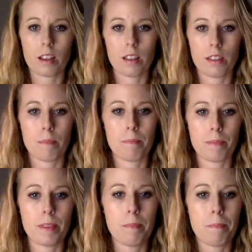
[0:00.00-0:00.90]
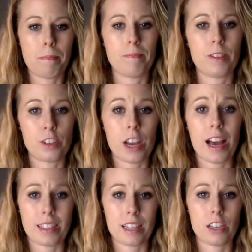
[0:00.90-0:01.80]
the
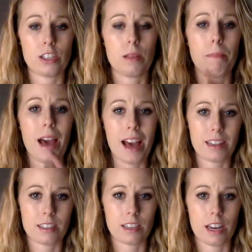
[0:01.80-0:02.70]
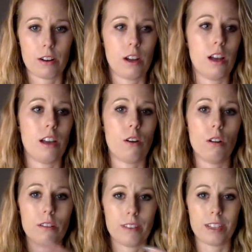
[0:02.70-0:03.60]
Jazz Age and the past era and
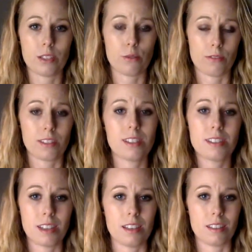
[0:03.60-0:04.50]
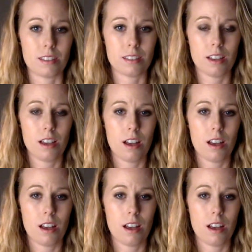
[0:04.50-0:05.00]
all of his sort of sins